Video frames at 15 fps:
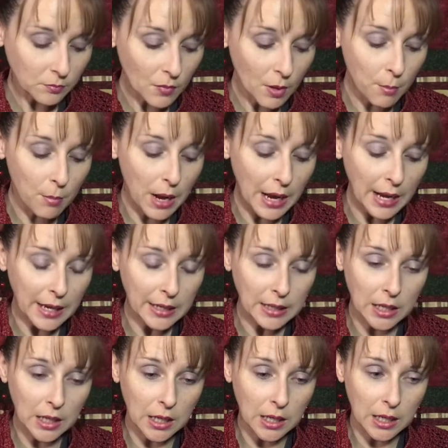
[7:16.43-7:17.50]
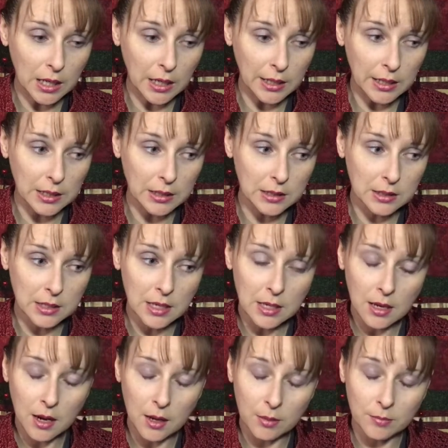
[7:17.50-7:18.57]
My
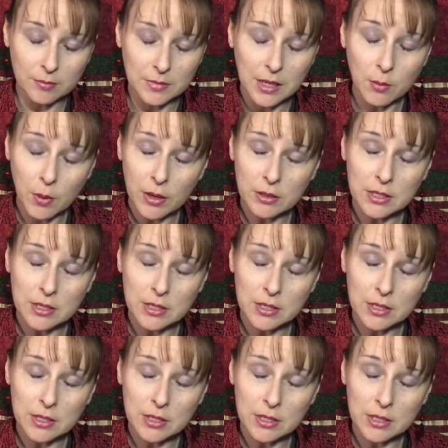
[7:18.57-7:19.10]
knitwear